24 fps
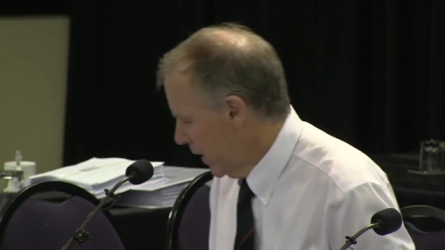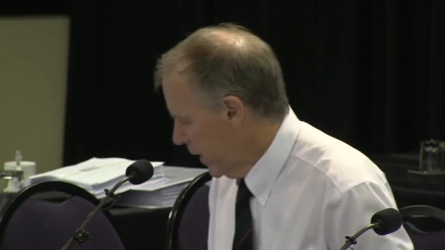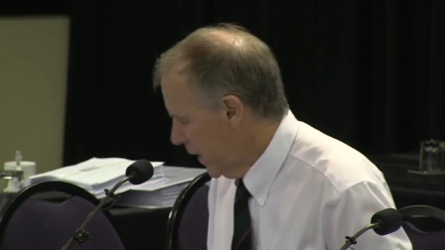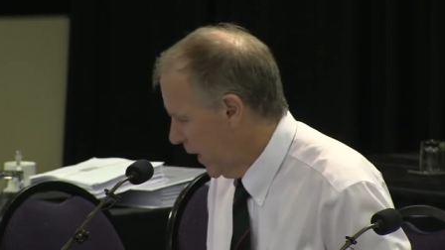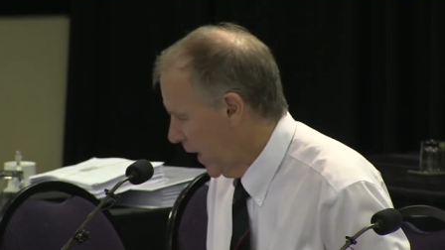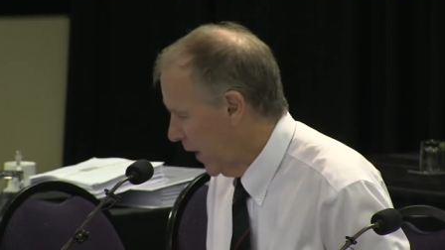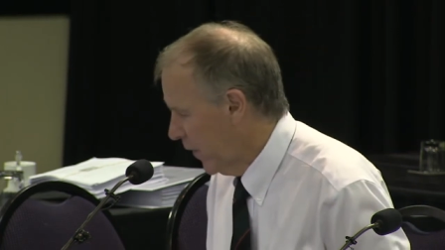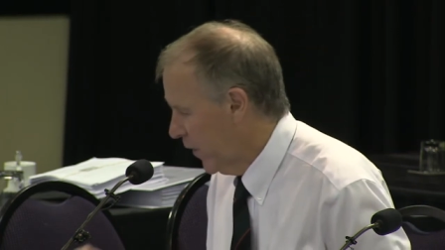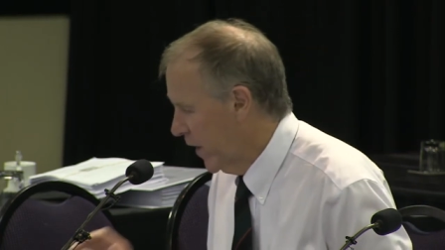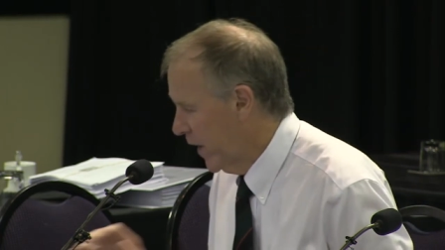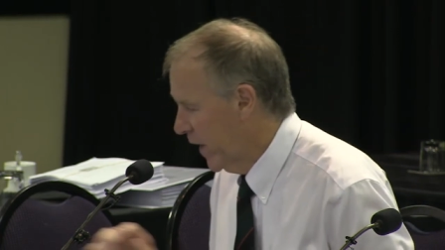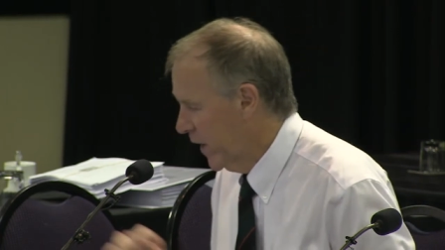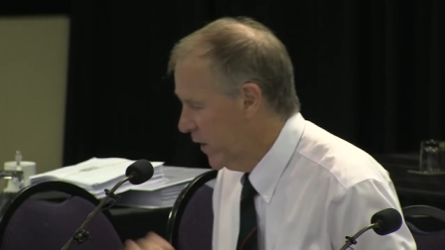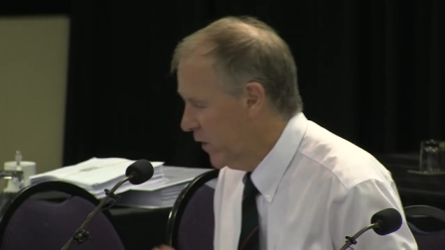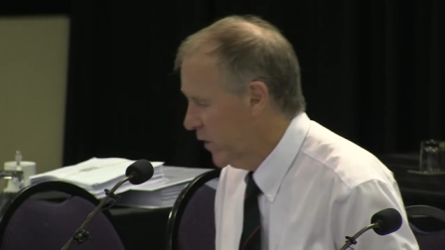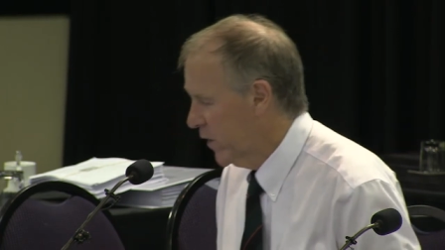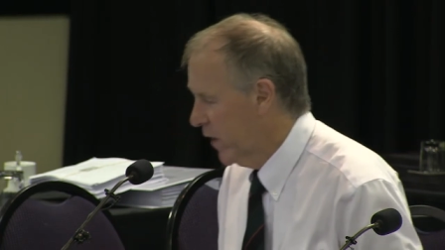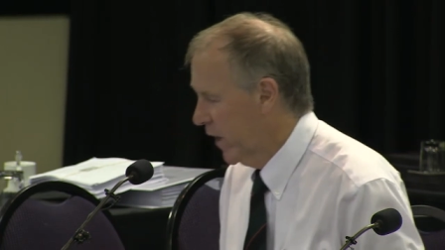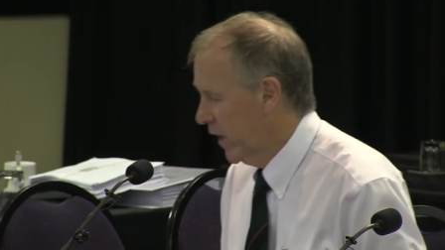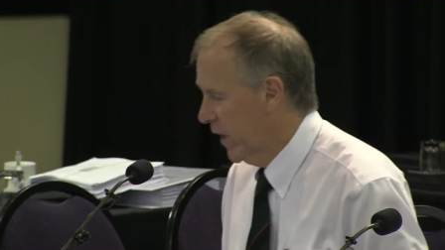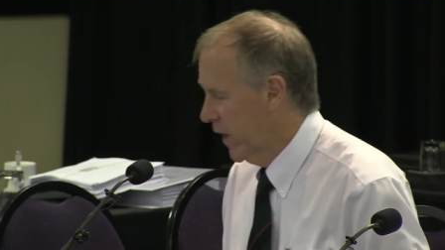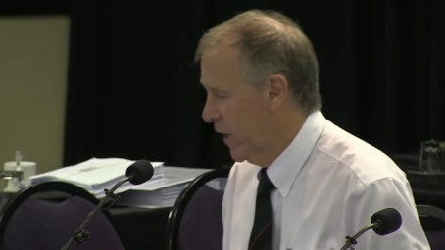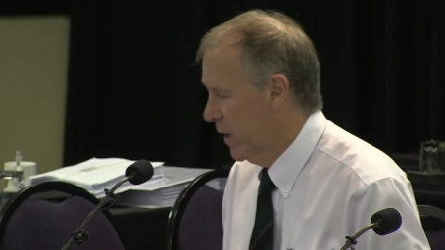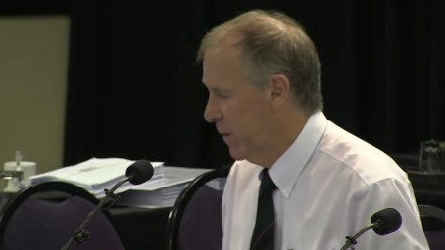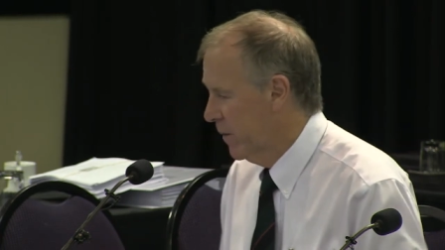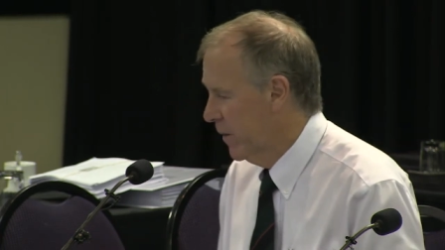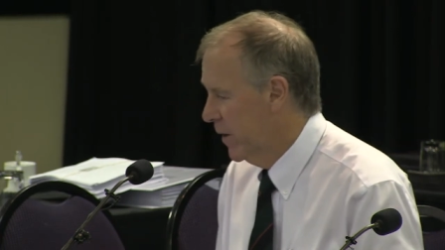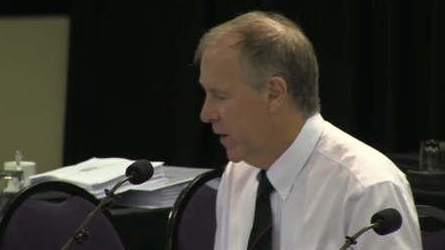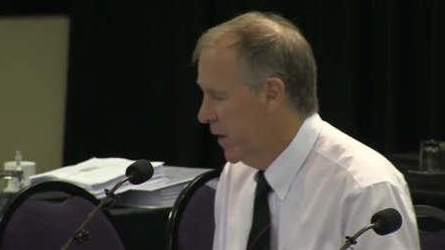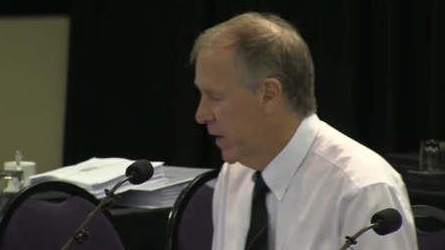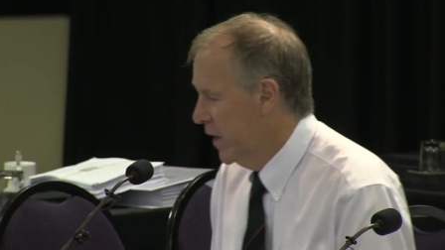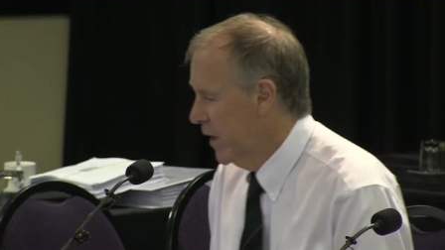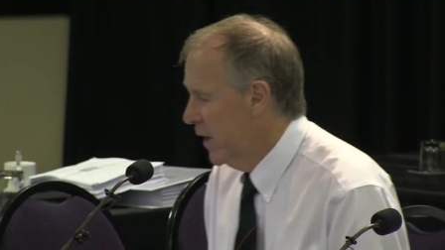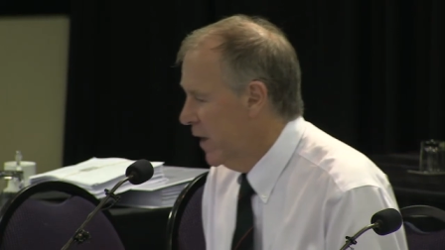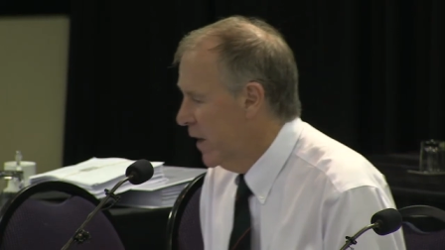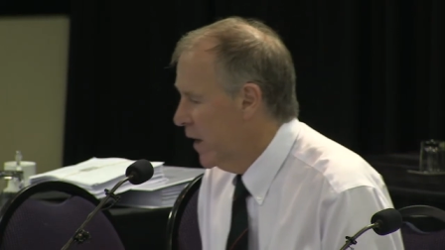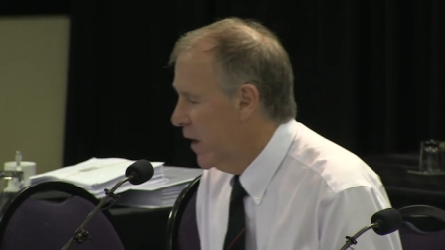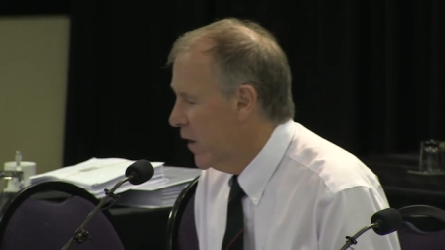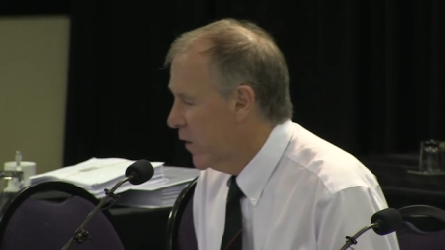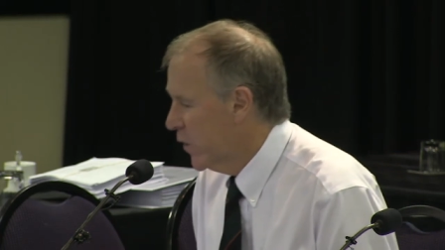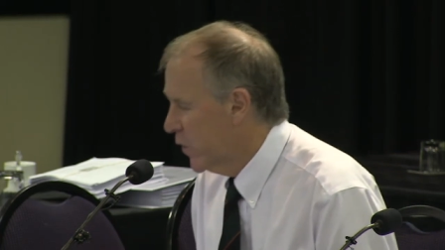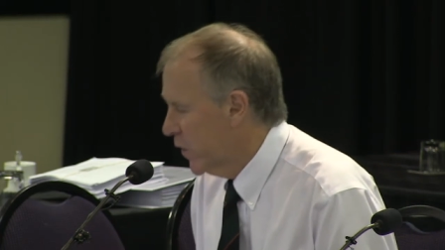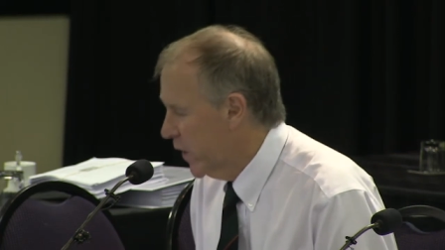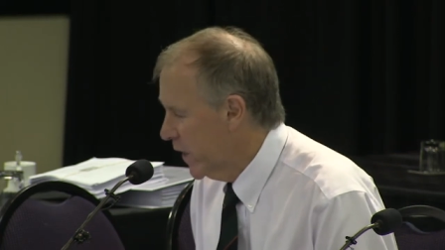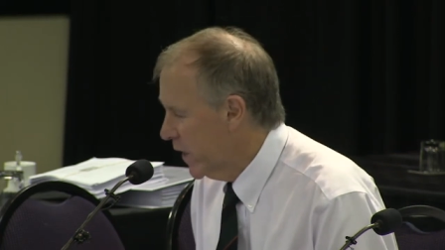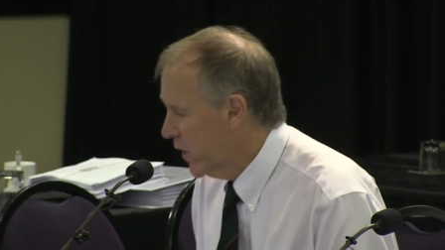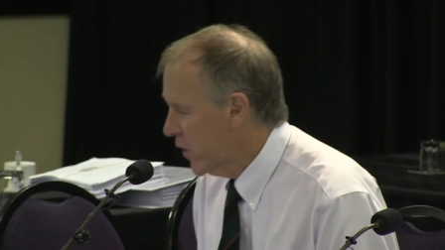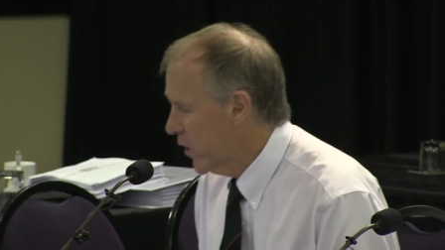And the next study
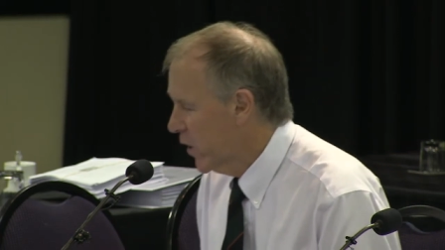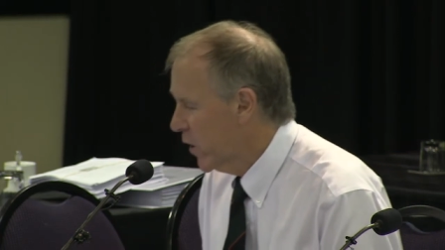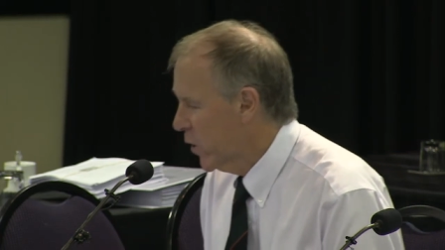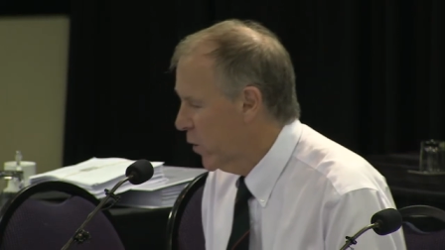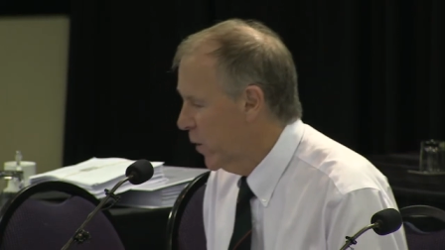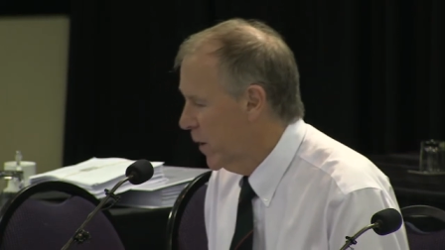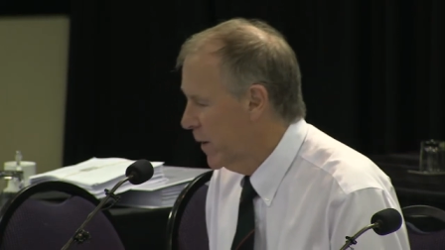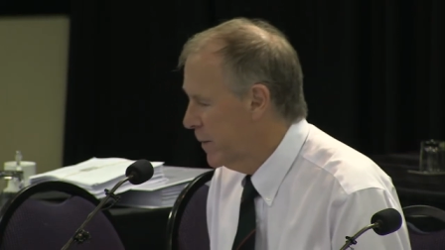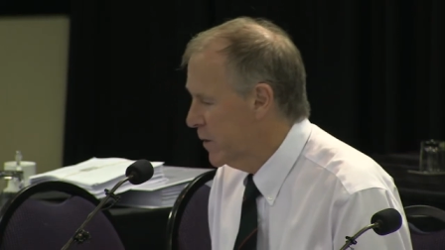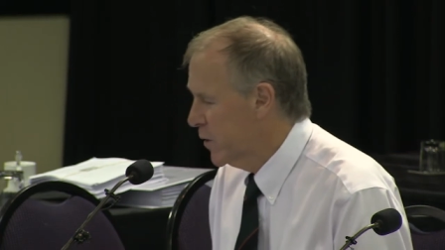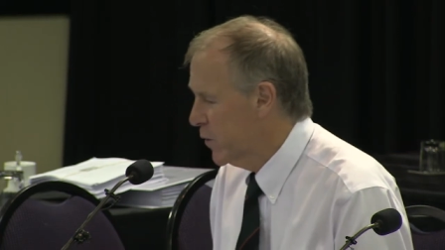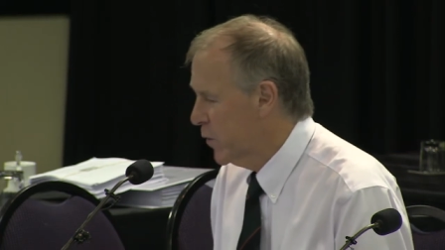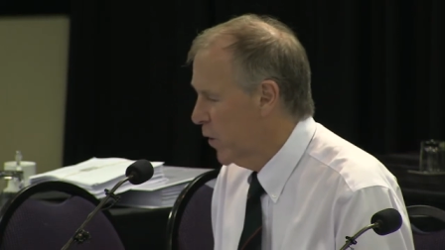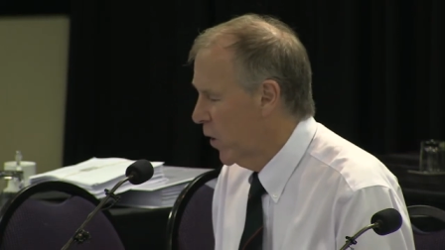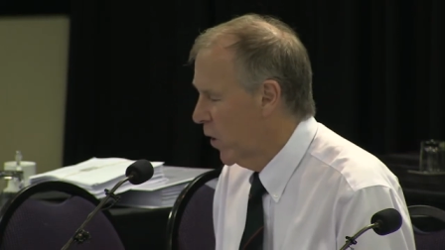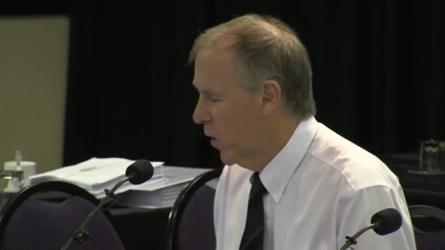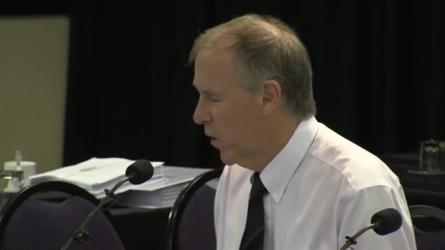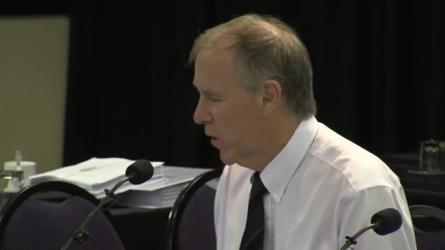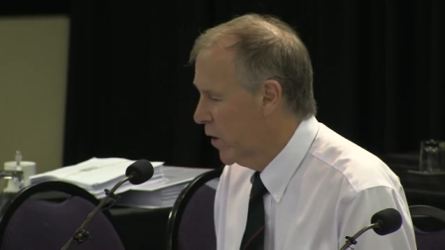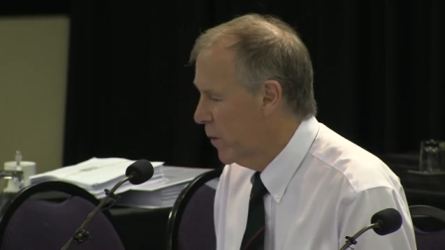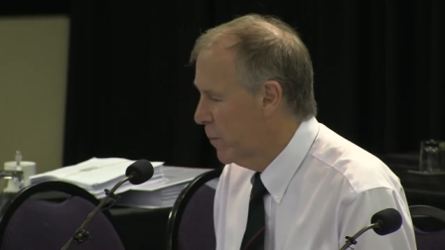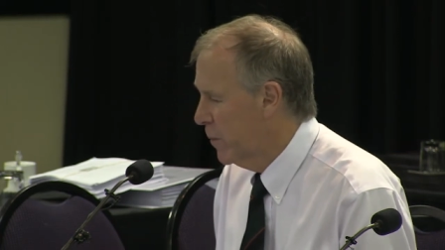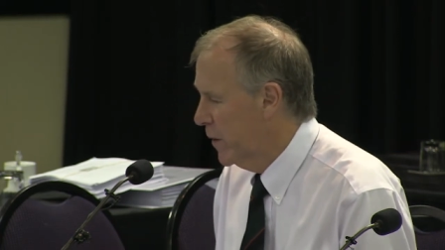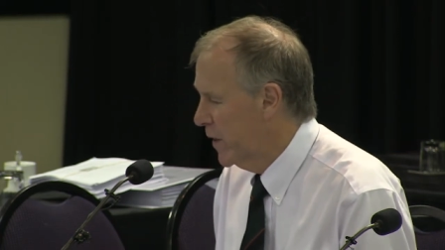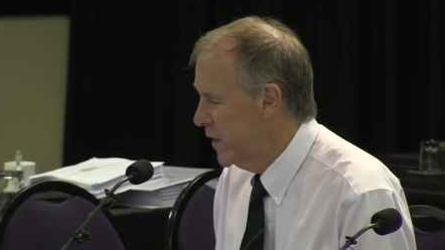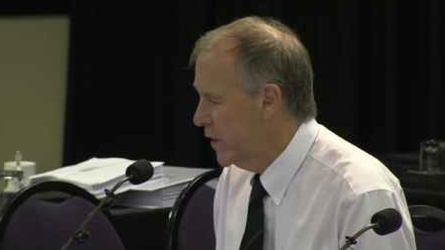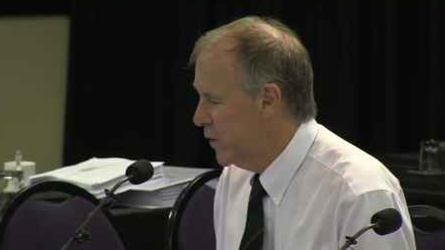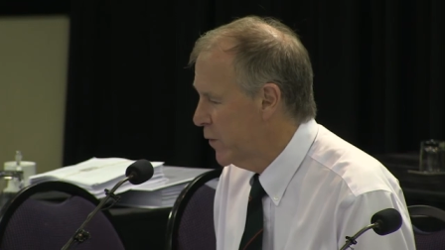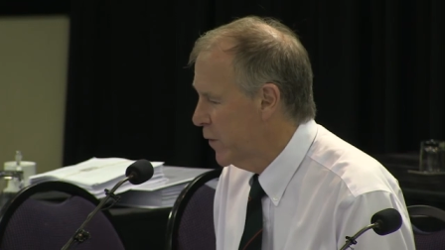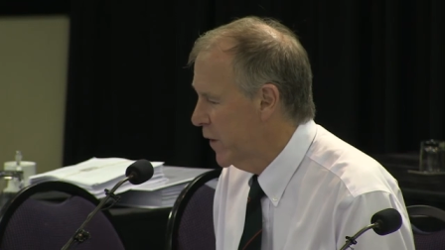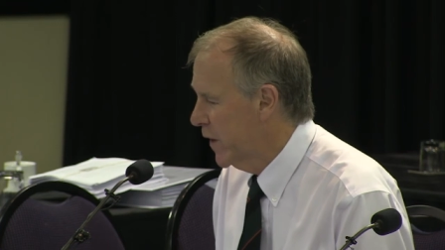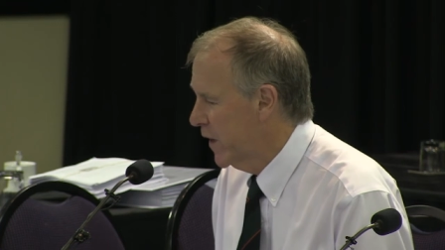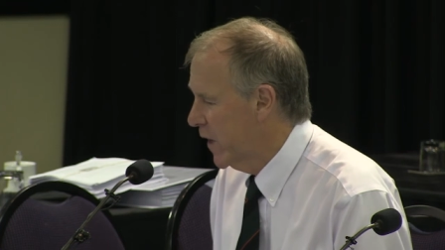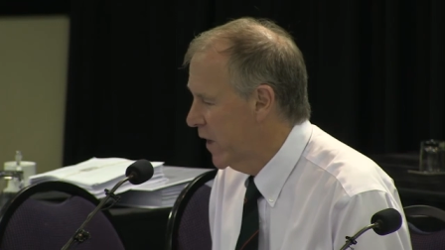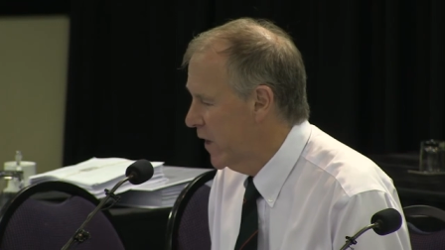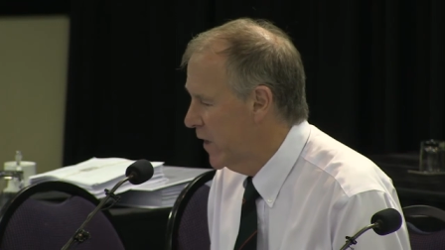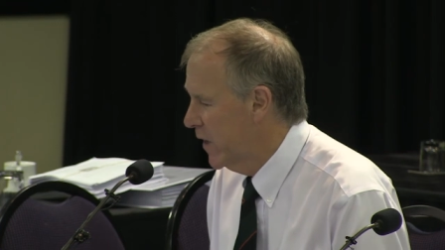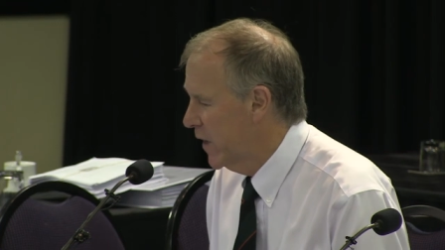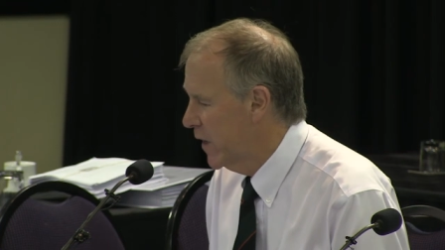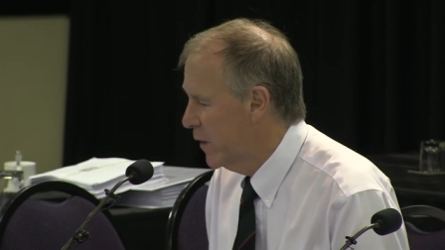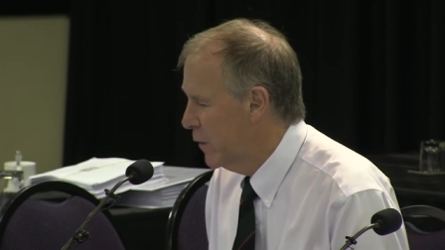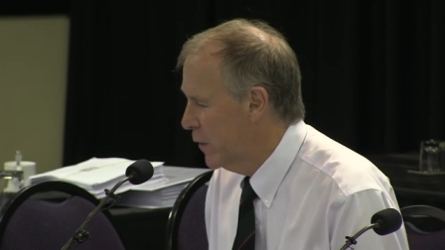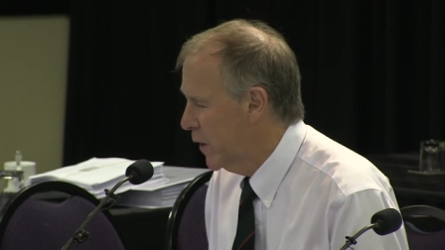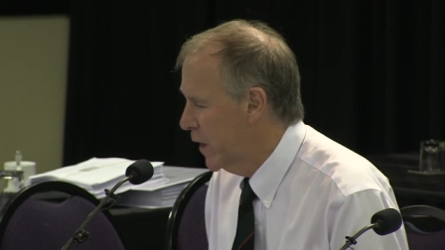zinc requirements for older breastfed only